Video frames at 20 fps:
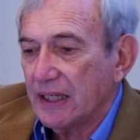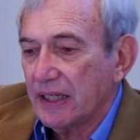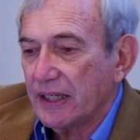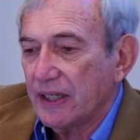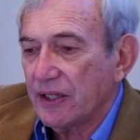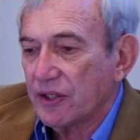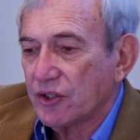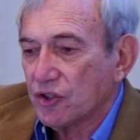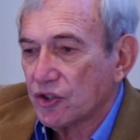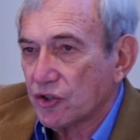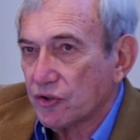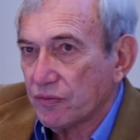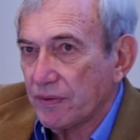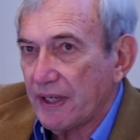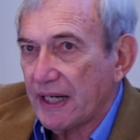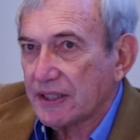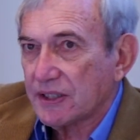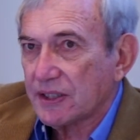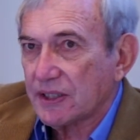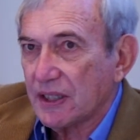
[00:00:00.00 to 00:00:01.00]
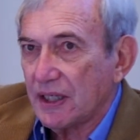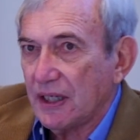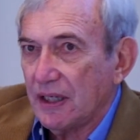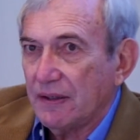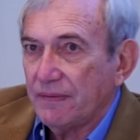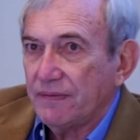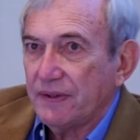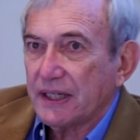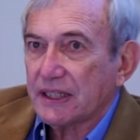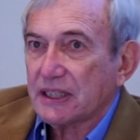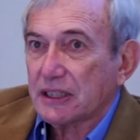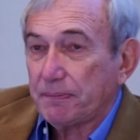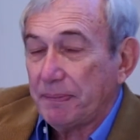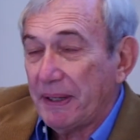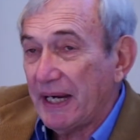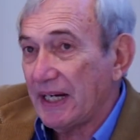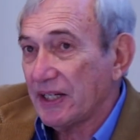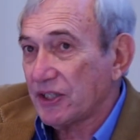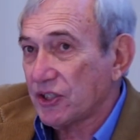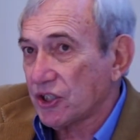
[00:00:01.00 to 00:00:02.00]
his threats of
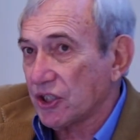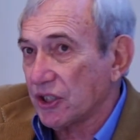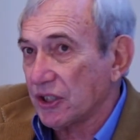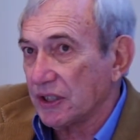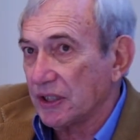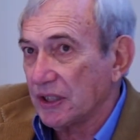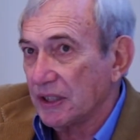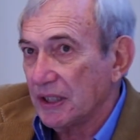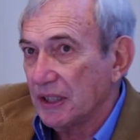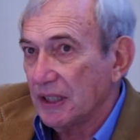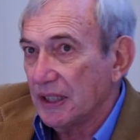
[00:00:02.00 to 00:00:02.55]
expansion.